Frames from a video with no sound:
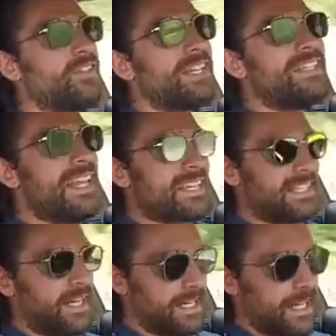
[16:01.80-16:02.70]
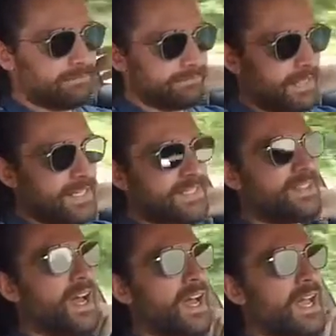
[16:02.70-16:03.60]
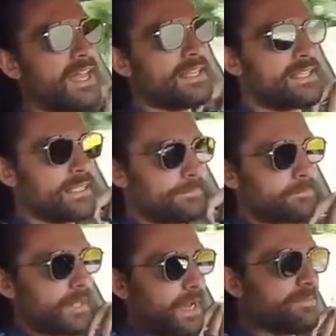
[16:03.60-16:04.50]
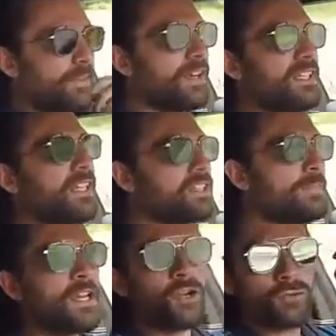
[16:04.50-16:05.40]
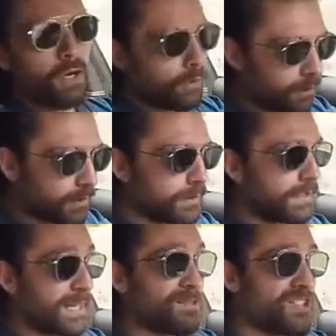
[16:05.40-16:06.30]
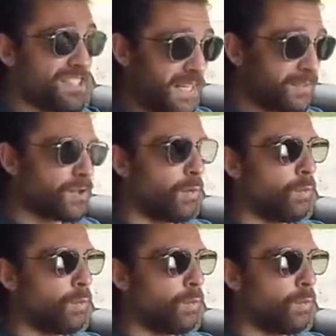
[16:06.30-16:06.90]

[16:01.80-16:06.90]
that I dislike it, it's that I'm finding it to be a grower, and I'm still not